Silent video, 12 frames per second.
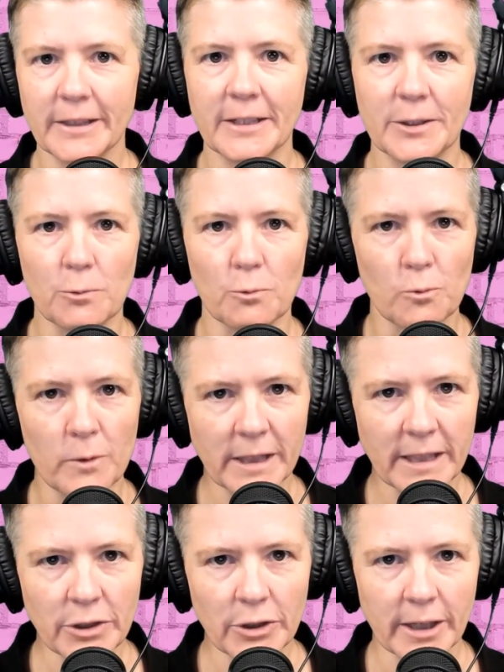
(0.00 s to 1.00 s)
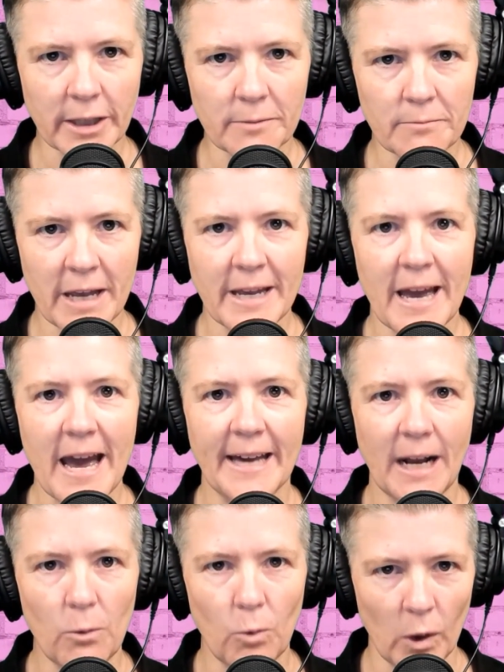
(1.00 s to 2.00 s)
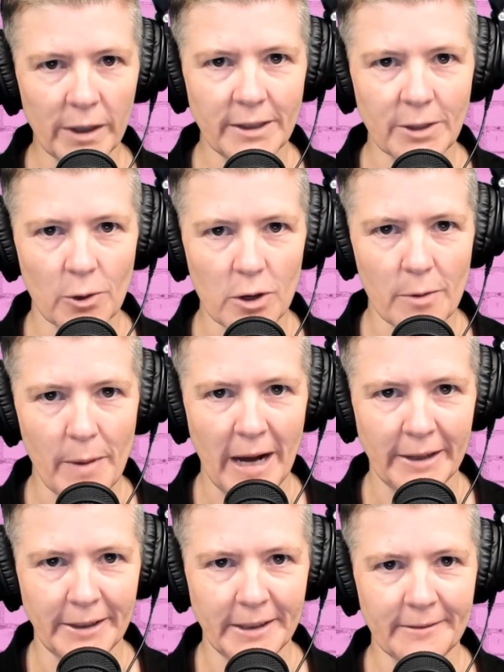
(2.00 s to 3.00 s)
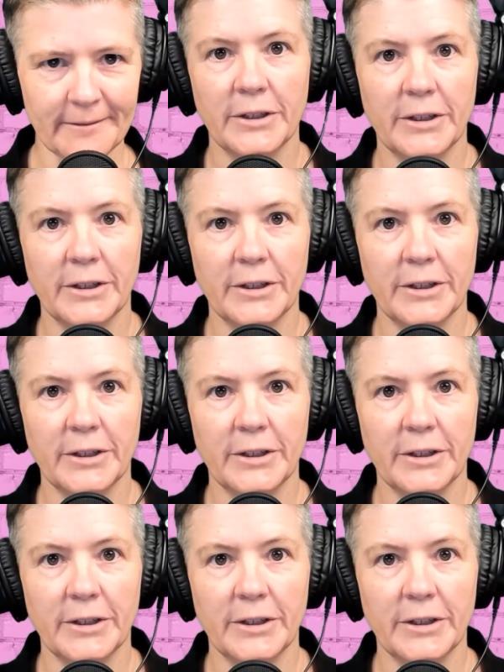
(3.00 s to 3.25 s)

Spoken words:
that's really triggered me and I want to talk about it.